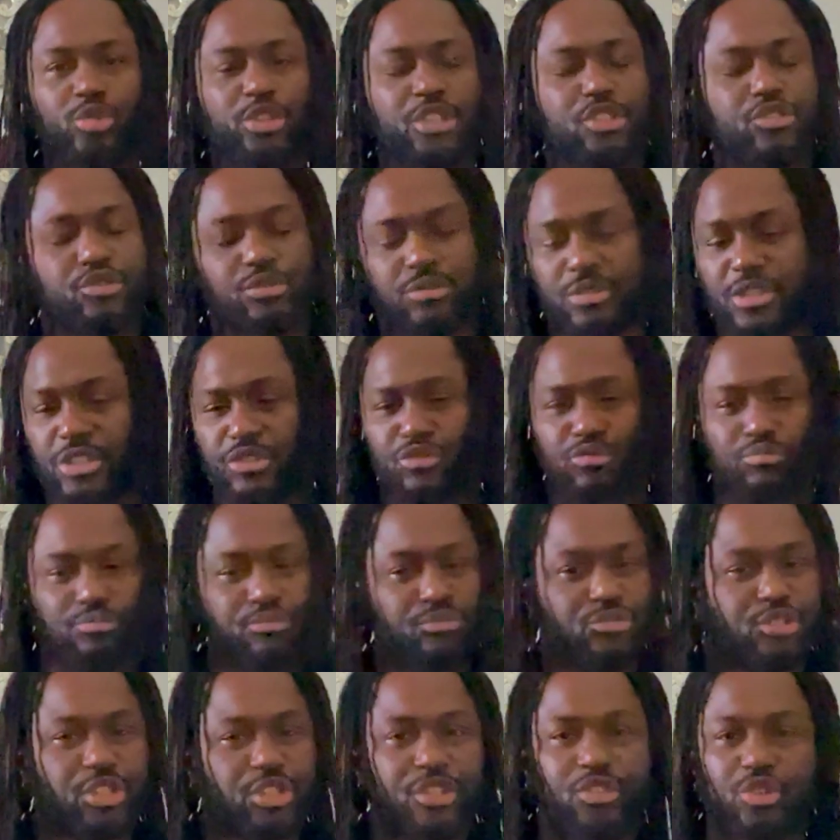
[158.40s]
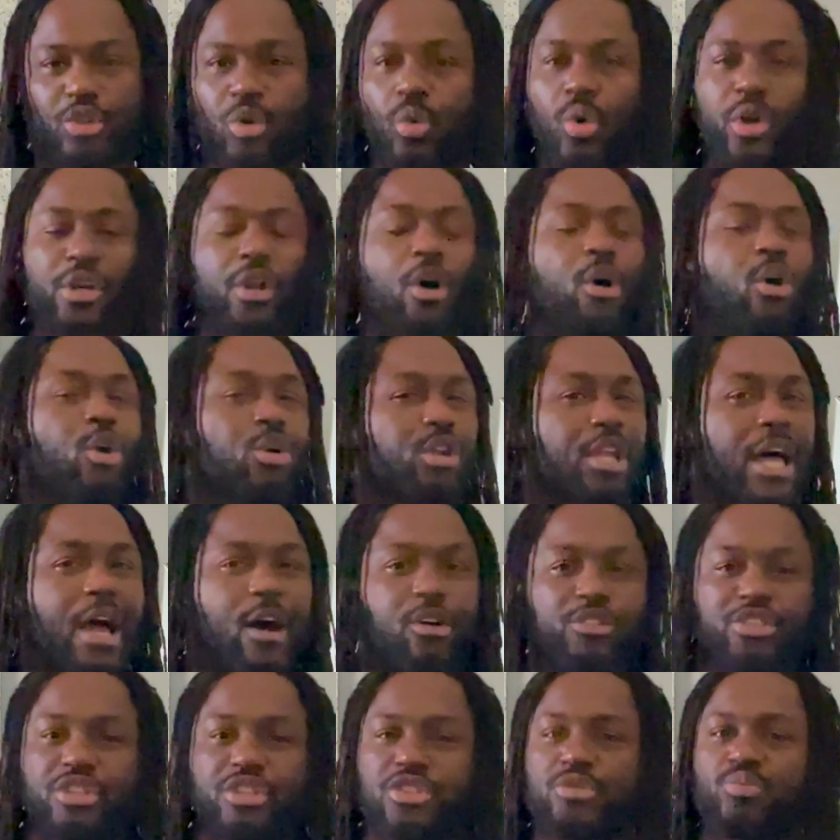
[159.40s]
just going all
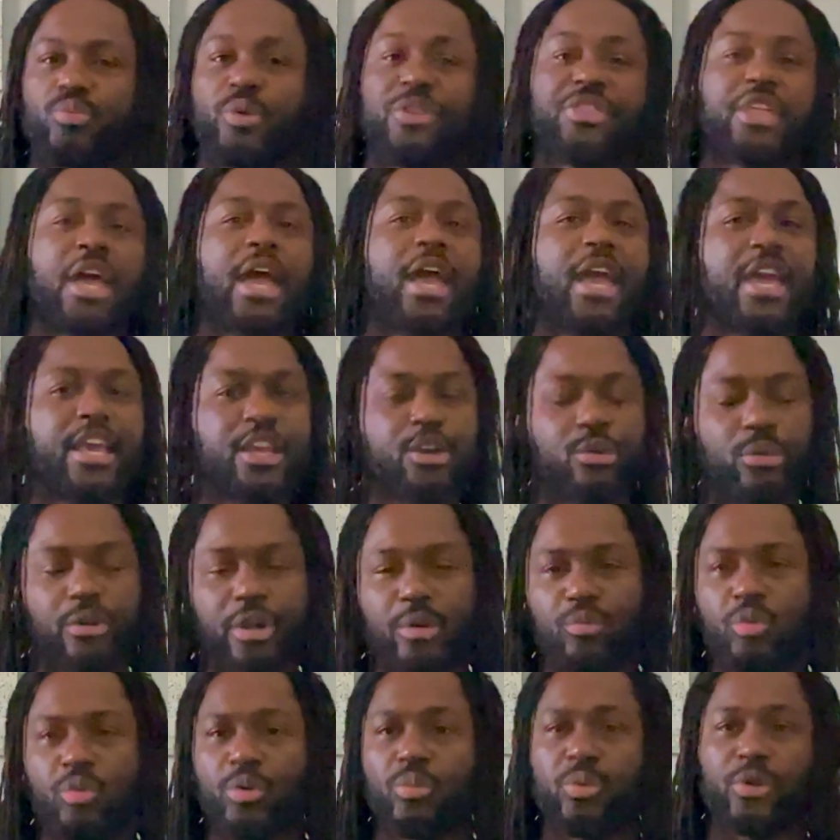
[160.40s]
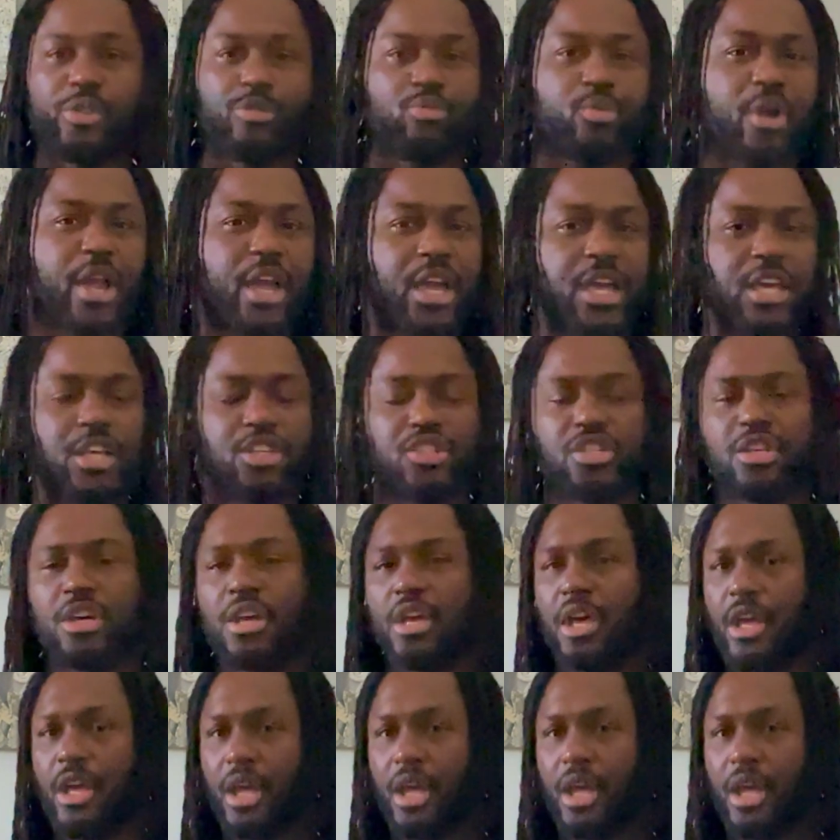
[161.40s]
out, just with anger and with rage.